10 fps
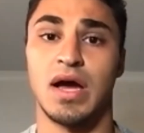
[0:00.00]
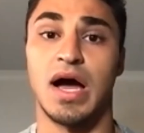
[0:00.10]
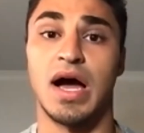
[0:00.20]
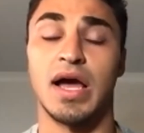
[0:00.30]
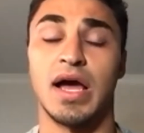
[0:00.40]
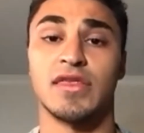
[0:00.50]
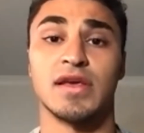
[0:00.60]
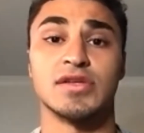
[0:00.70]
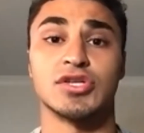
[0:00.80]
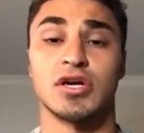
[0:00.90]
I think
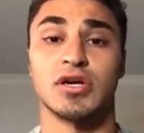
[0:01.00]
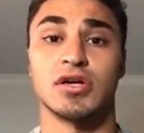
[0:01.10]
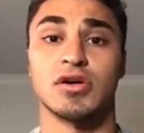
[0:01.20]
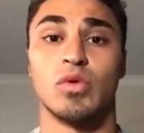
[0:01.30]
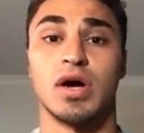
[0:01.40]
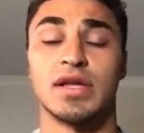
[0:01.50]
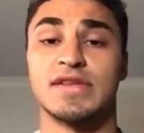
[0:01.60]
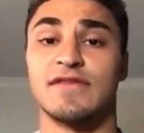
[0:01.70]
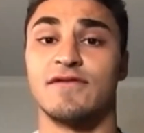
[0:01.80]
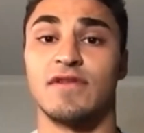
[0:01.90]
Turner wanted to
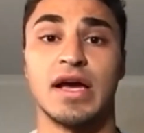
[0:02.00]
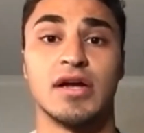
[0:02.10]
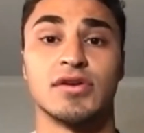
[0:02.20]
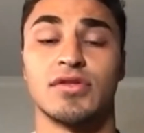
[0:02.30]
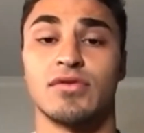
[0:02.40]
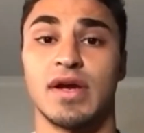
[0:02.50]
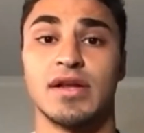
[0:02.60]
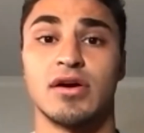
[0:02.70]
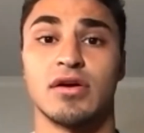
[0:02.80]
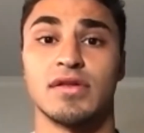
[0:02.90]
fly under the
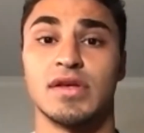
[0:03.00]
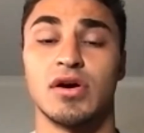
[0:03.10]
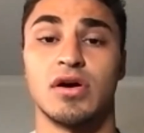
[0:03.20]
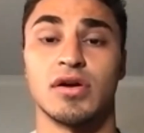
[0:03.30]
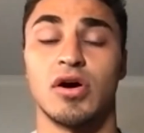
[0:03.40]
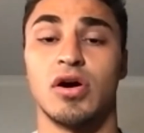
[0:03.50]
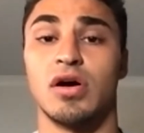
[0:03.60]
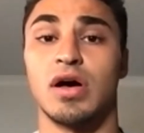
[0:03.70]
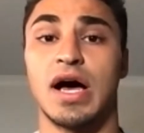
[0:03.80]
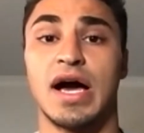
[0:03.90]
radar in the yard.
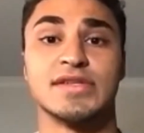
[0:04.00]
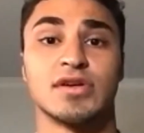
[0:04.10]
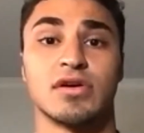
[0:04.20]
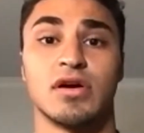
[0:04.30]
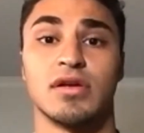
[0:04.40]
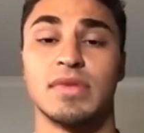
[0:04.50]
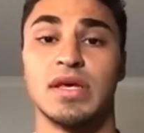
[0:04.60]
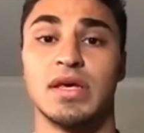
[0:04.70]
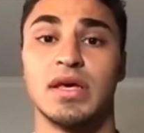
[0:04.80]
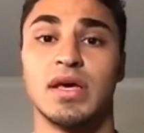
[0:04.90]
All eyes are on
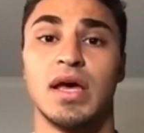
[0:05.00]
me.